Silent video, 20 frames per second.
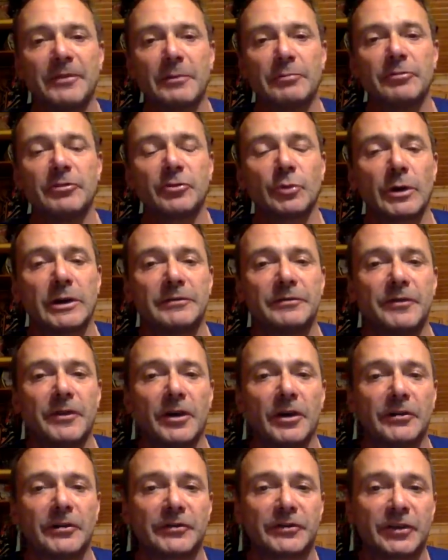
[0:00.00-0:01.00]
February
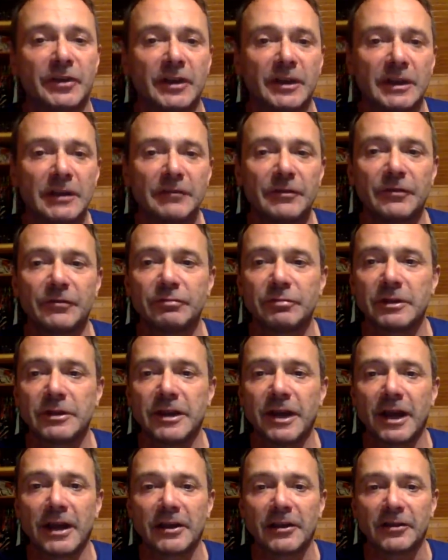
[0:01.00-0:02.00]
21st for 3
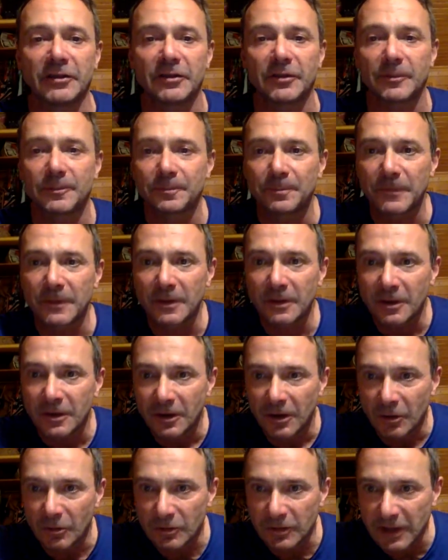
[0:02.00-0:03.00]
days.
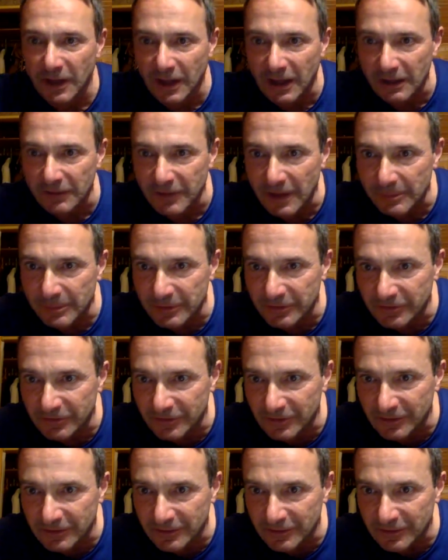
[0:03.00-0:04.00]
Okay, the
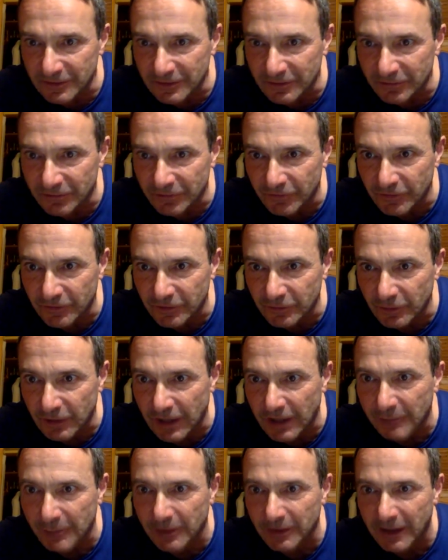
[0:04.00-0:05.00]
ABCD.
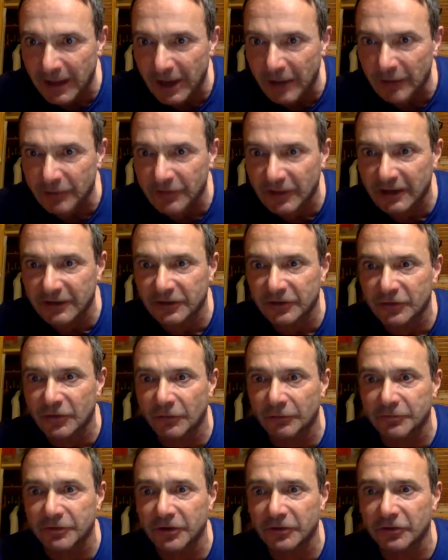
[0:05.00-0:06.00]
Hey, man, how exactly does
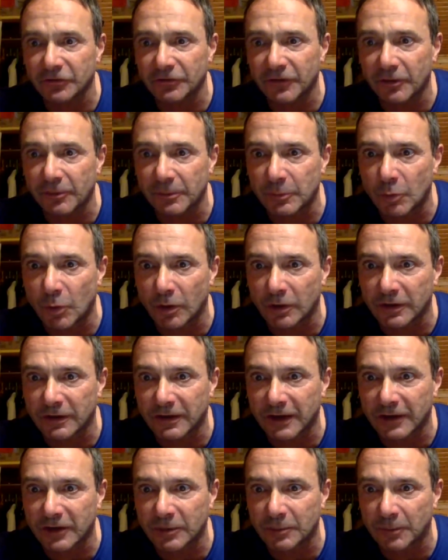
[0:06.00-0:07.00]
confrontational therapy work, and
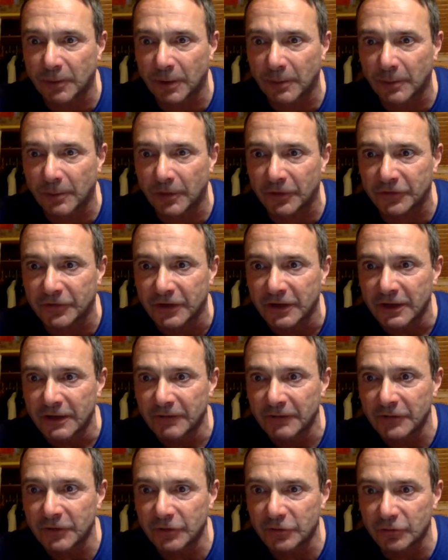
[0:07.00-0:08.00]
can you bypass
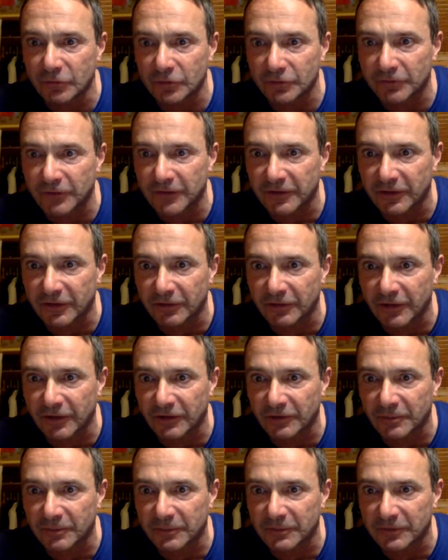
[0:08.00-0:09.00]
the usual defenses there
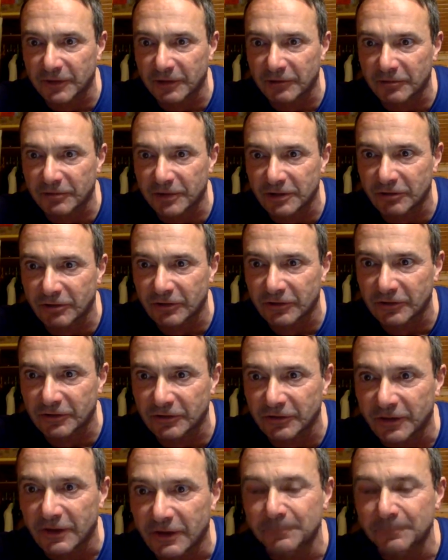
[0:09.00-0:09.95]
to be generally aggressive?